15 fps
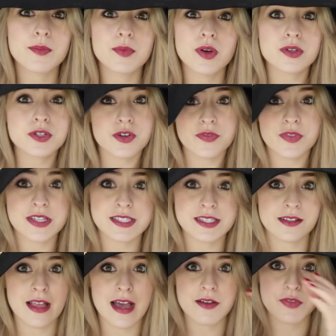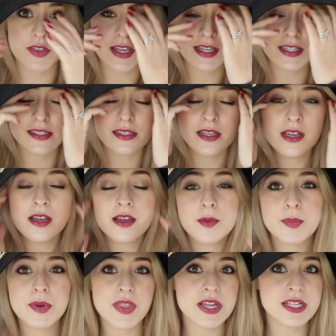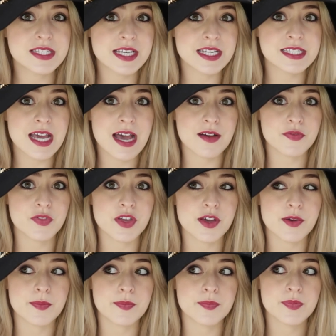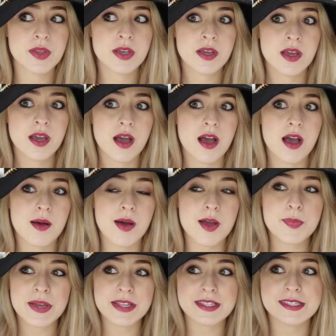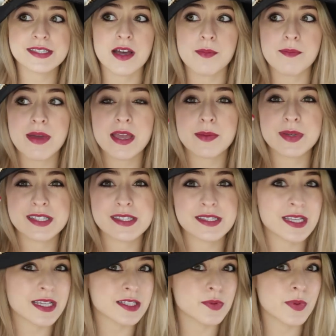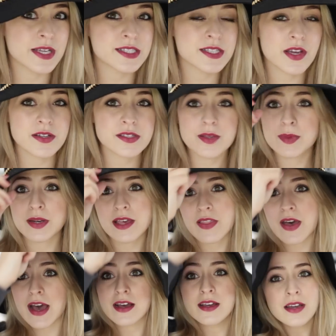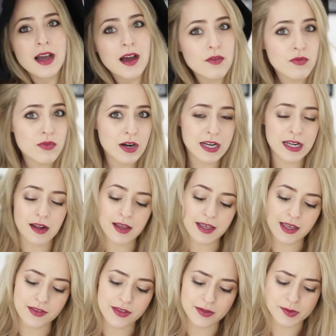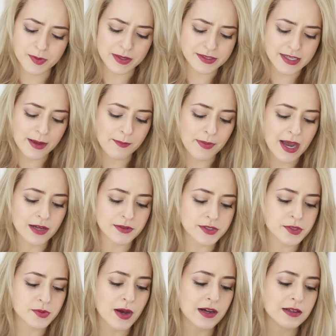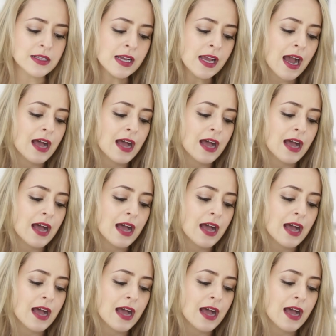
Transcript: I'm not sure if they still have these, but they did have them. I picked this up maybe 6 weeks ago, something like that. Really like it. I think it was about £10 as well.